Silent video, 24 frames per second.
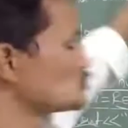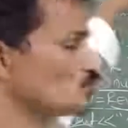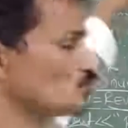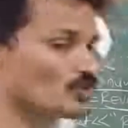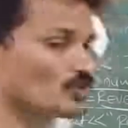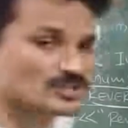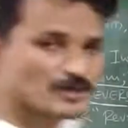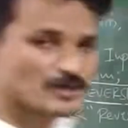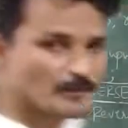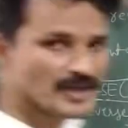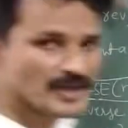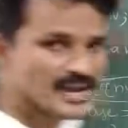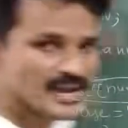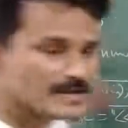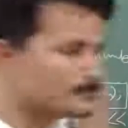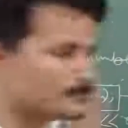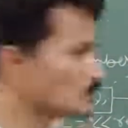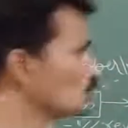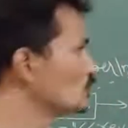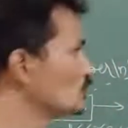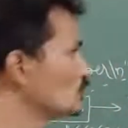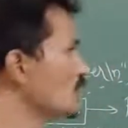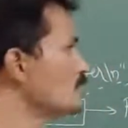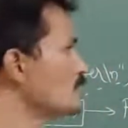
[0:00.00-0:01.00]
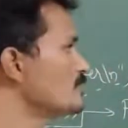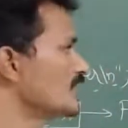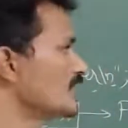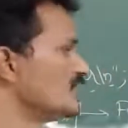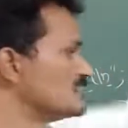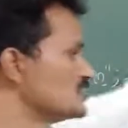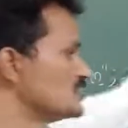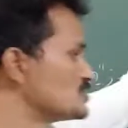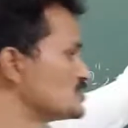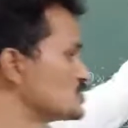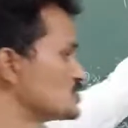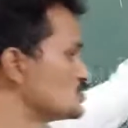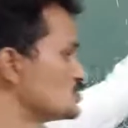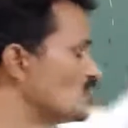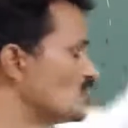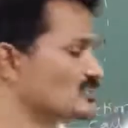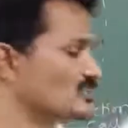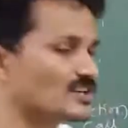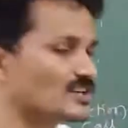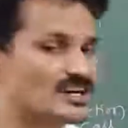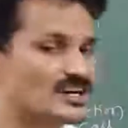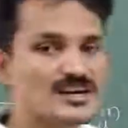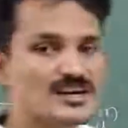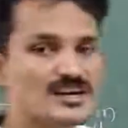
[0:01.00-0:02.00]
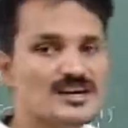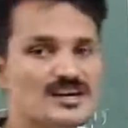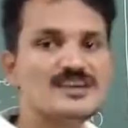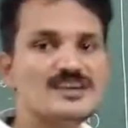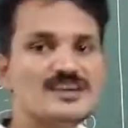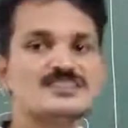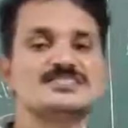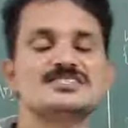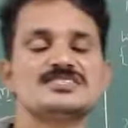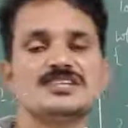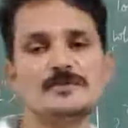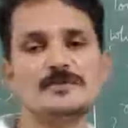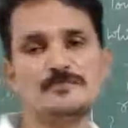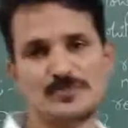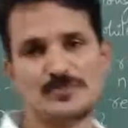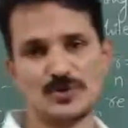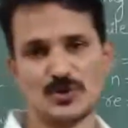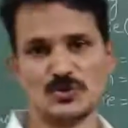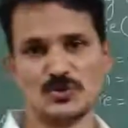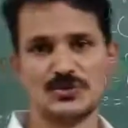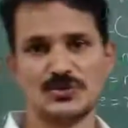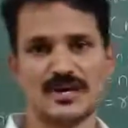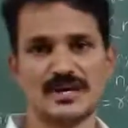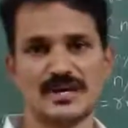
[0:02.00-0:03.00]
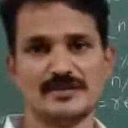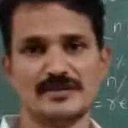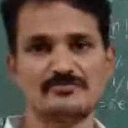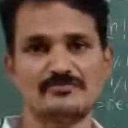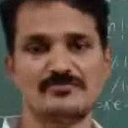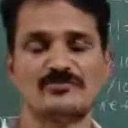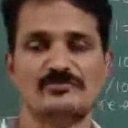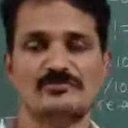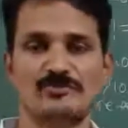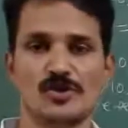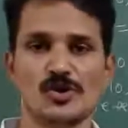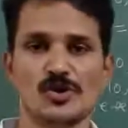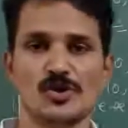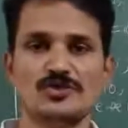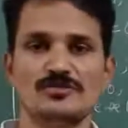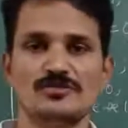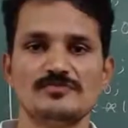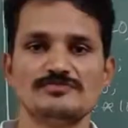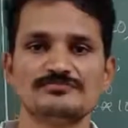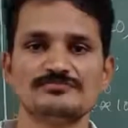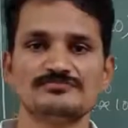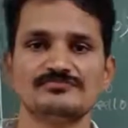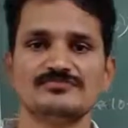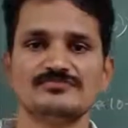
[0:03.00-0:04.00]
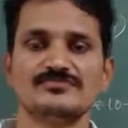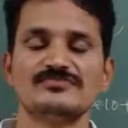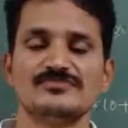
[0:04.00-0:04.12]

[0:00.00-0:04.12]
what the main program and this is what the sub-program. Followed?